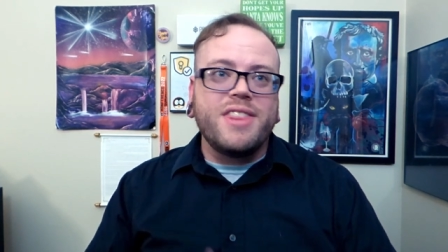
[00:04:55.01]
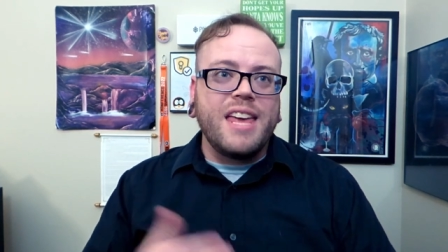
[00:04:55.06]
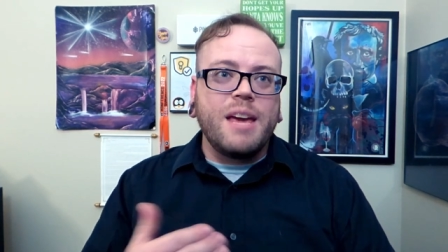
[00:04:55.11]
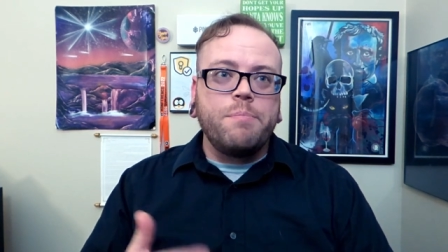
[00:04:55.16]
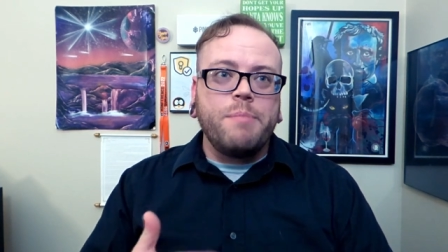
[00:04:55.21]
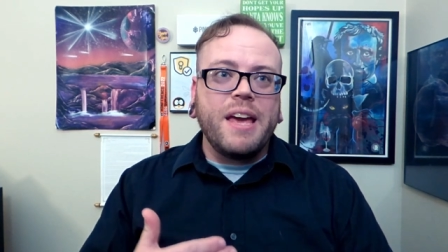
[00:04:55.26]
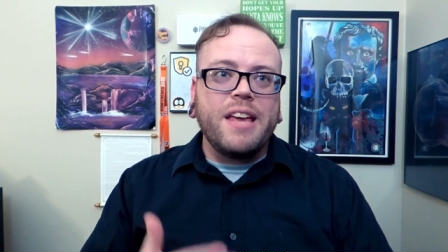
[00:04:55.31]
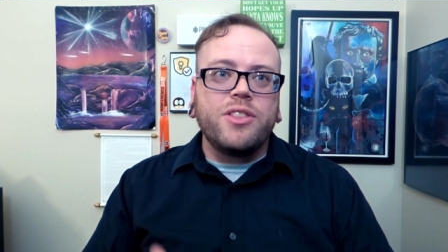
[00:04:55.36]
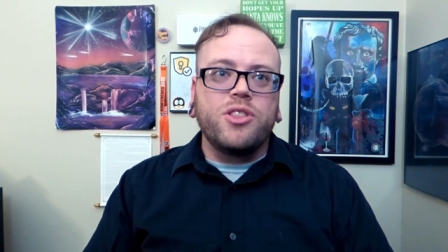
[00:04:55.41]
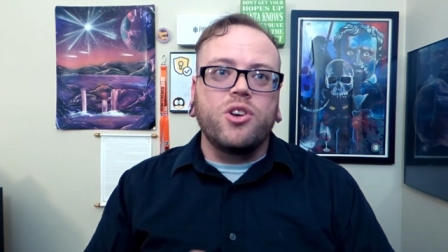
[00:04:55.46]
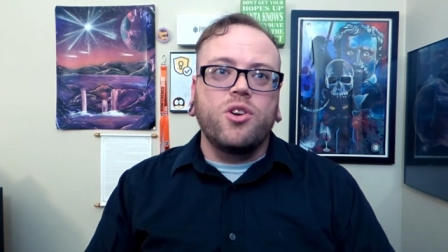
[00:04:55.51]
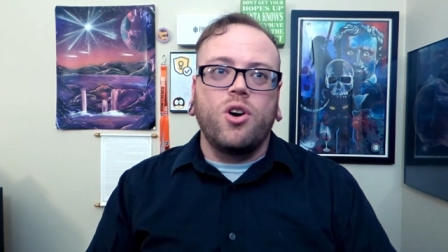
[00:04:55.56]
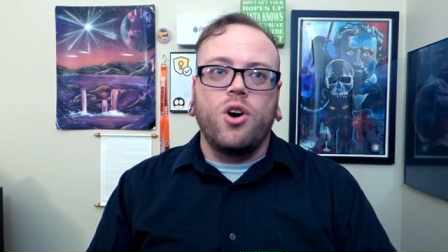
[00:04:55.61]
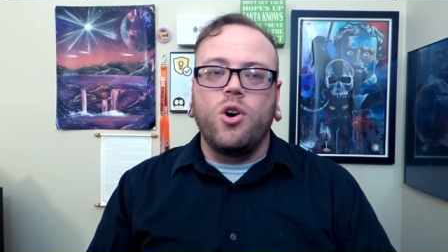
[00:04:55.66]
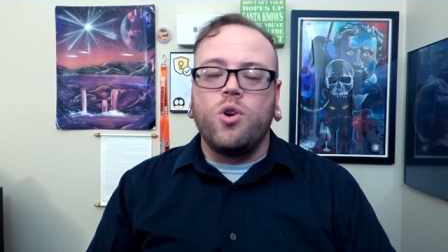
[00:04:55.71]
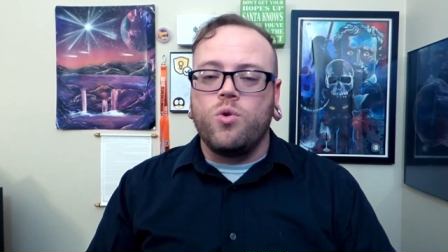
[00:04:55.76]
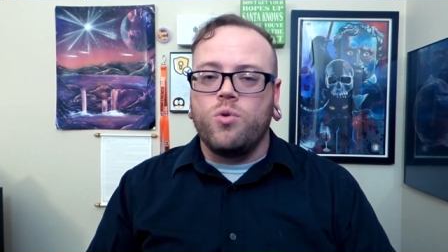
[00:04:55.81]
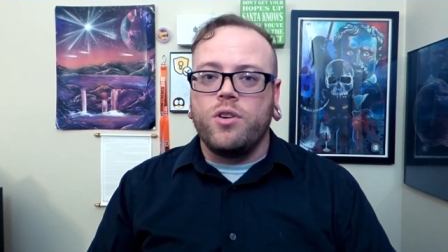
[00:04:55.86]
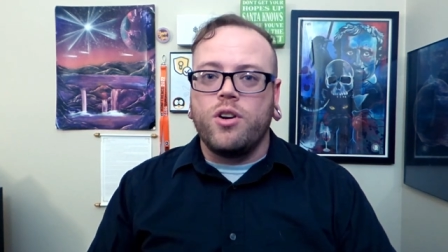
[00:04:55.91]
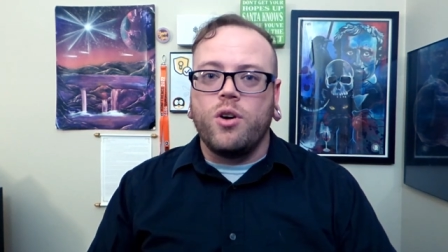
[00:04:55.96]
they made their
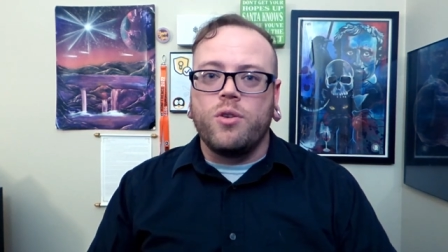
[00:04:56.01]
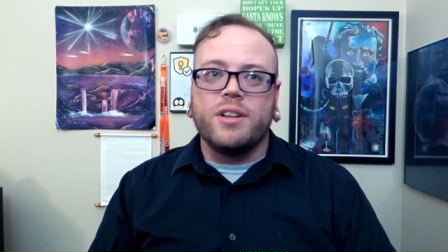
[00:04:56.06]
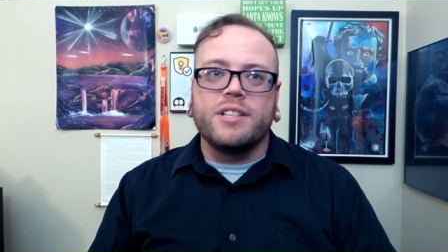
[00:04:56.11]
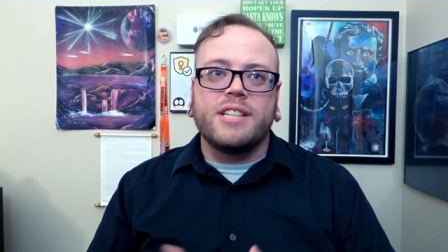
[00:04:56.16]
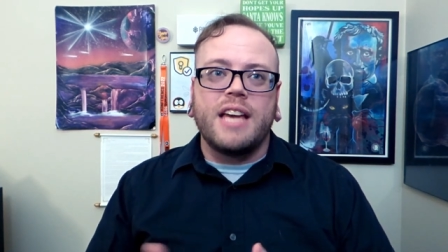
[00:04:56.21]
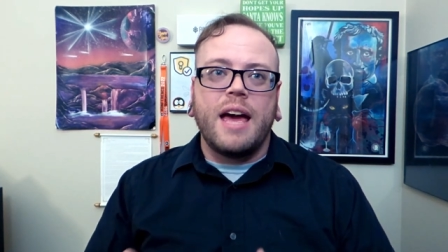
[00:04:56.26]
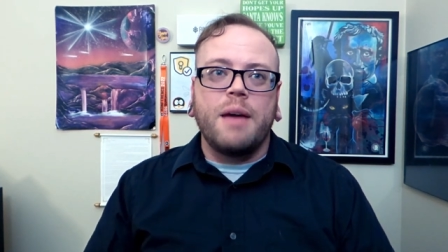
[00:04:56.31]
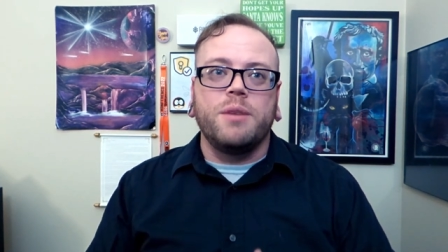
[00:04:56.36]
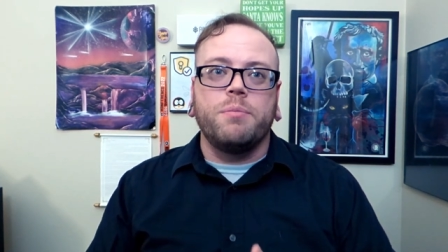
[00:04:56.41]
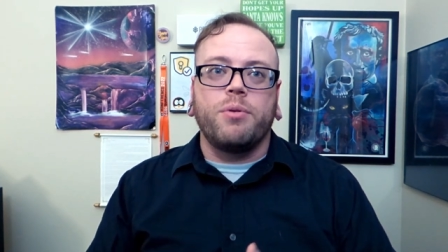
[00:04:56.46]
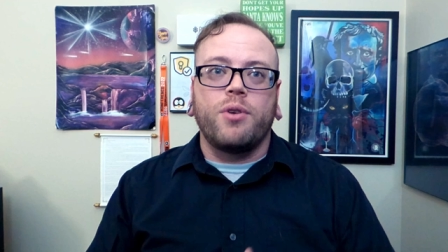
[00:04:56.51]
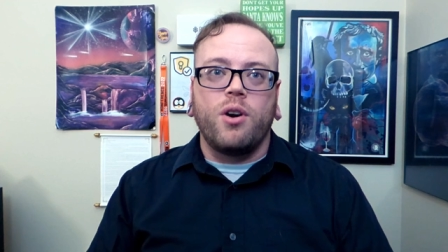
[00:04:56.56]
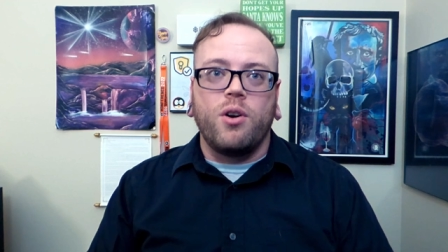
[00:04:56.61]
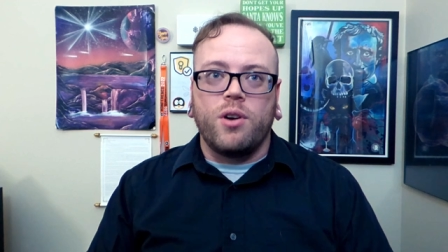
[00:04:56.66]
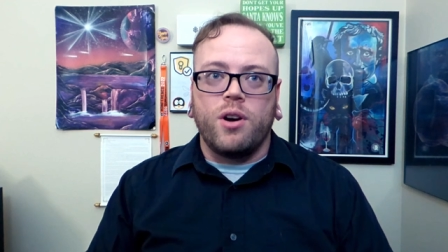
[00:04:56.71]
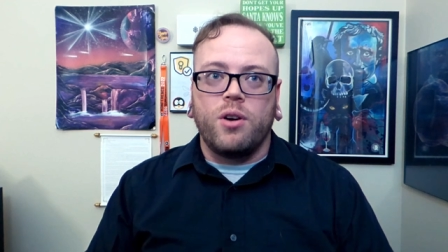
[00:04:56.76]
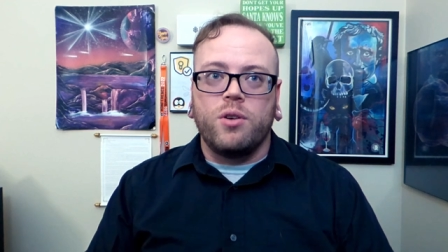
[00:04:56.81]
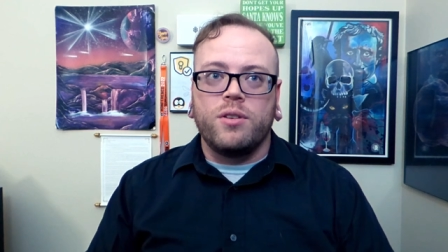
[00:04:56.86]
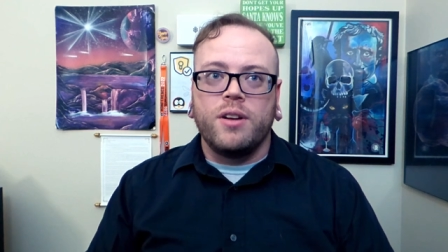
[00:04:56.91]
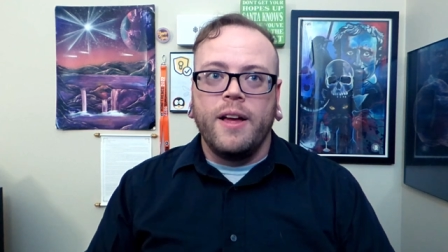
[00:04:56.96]
own, known as
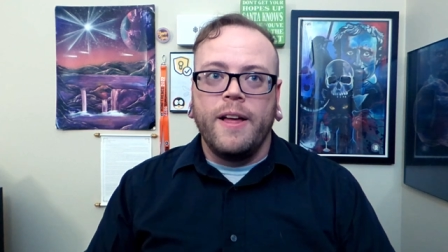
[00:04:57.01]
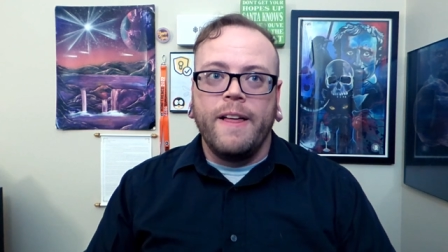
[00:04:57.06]
MTProto.